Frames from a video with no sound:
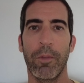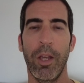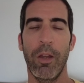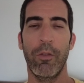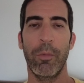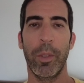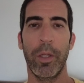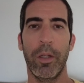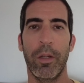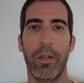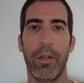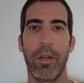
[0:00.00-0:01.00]
Hey
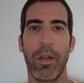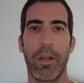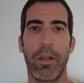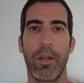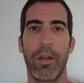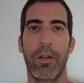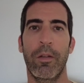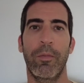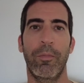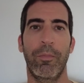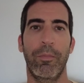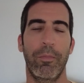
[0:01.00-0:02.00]
everybody, Nick here.
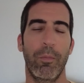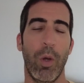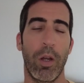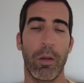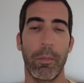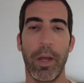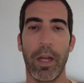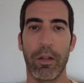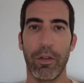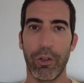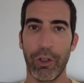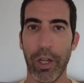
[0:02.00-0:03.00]
Welcome back
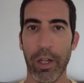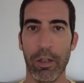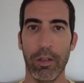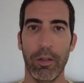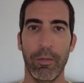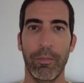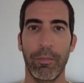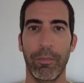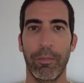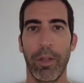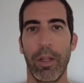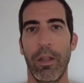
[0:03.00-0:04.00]
to the channel.
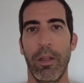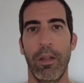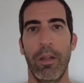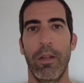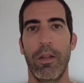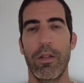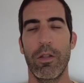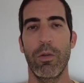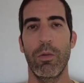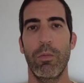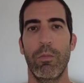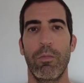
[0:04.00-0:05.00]

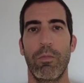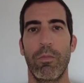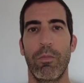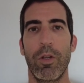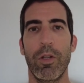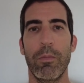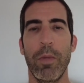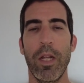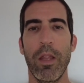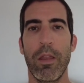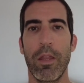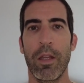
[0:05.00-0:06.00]
So, there's
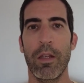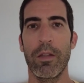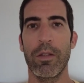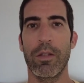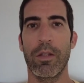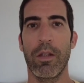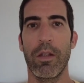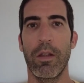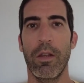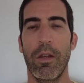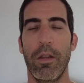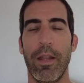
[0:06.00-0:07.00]
many things
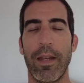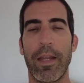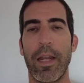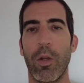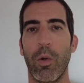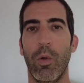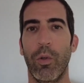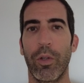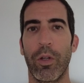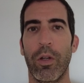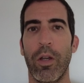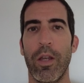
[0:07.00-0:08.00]
that getting
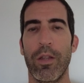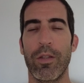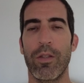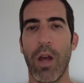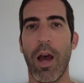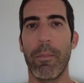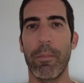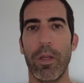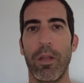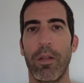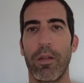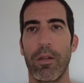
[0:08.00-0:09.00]
older has taught
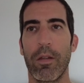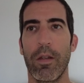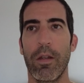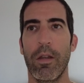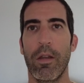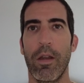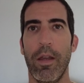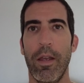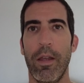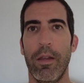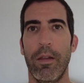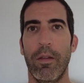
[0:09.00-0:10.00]
me.
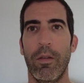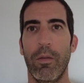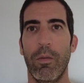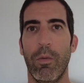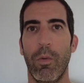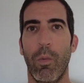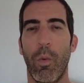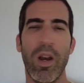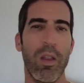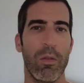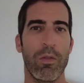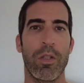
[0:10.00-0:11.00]
And one
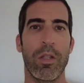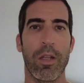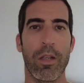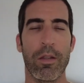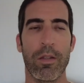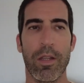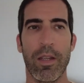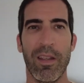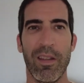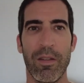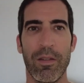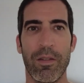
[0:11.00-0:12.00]
of those things
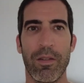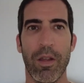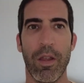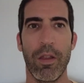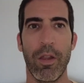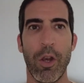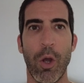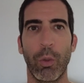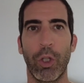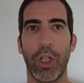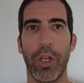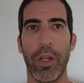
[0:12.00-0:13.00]
is the
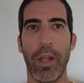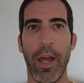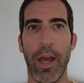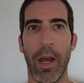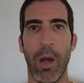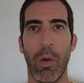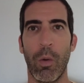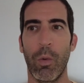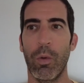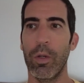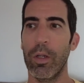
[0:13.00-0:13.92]
notion how